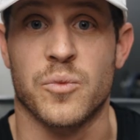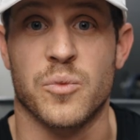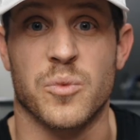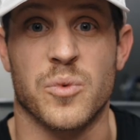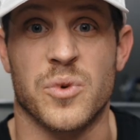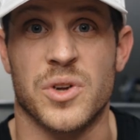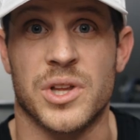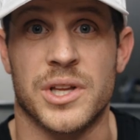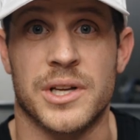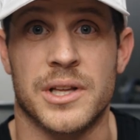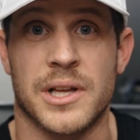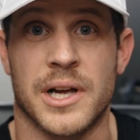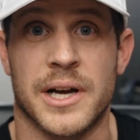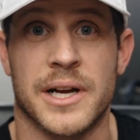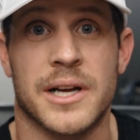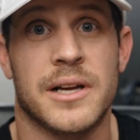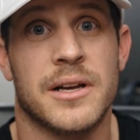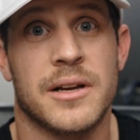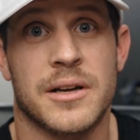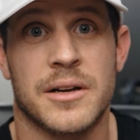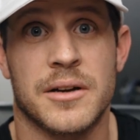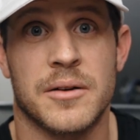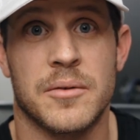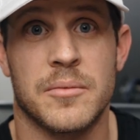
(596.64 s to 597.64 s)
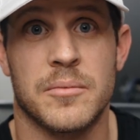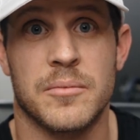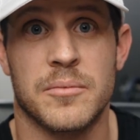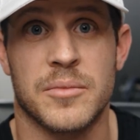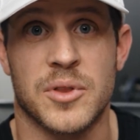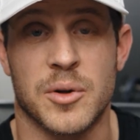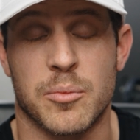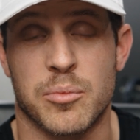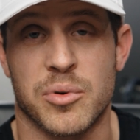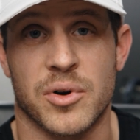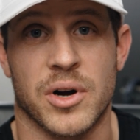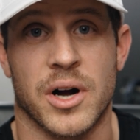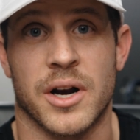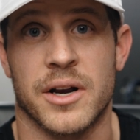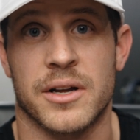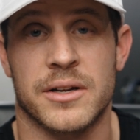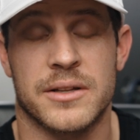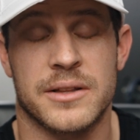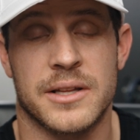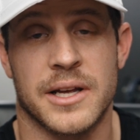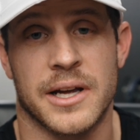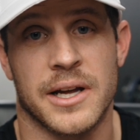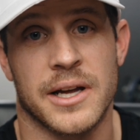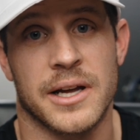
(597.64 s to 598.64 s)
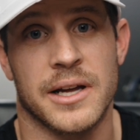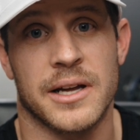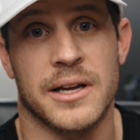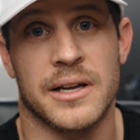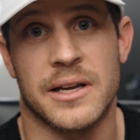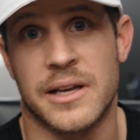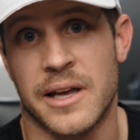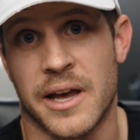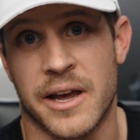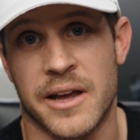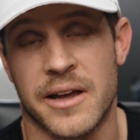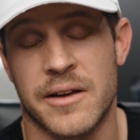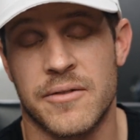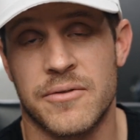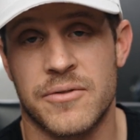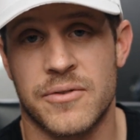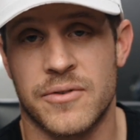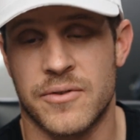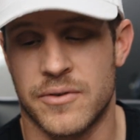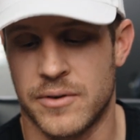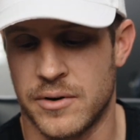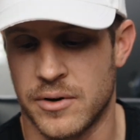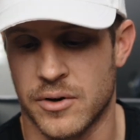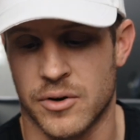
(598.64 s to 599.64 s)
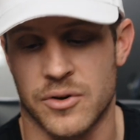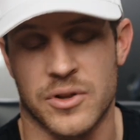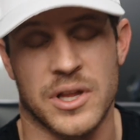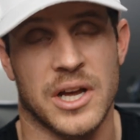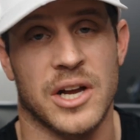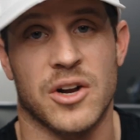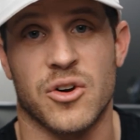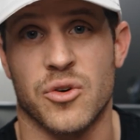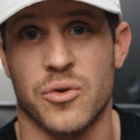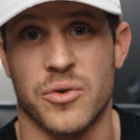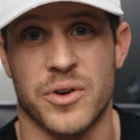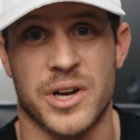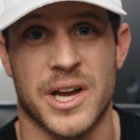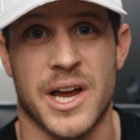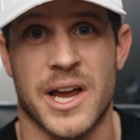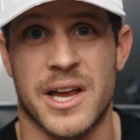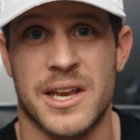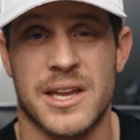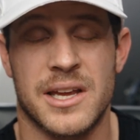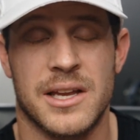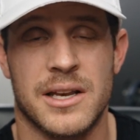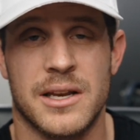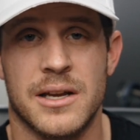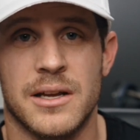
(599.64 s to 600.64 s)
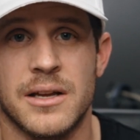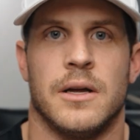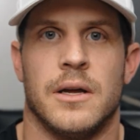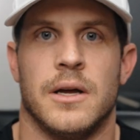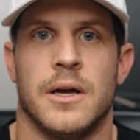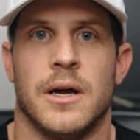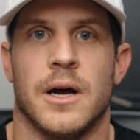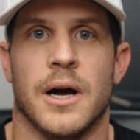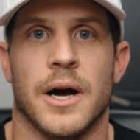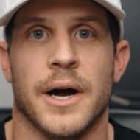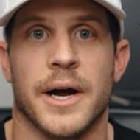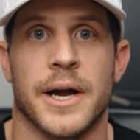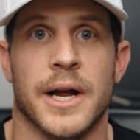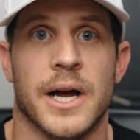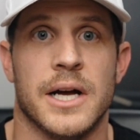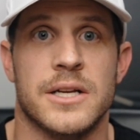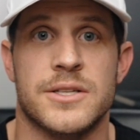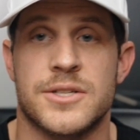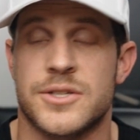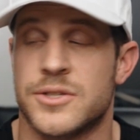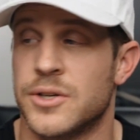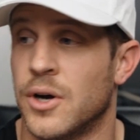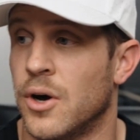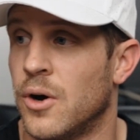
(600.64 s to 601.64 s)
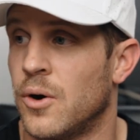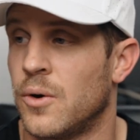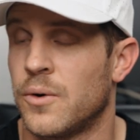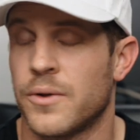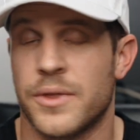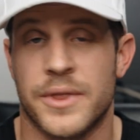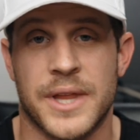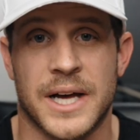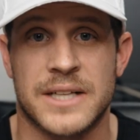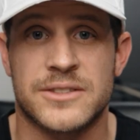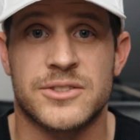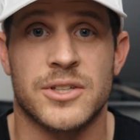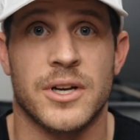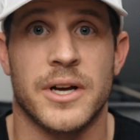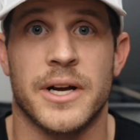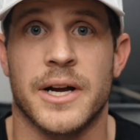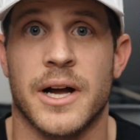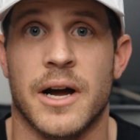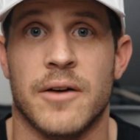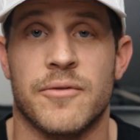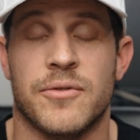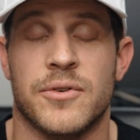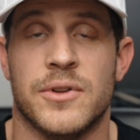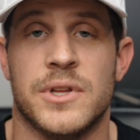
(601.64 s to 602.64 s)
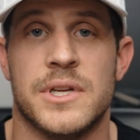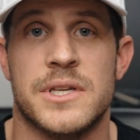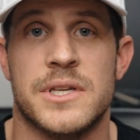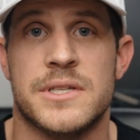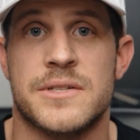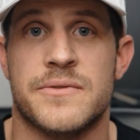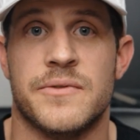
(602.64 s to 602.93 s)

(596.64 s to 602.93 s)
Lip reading: really like the product they gave or they created. All right guys, so that's all I got for this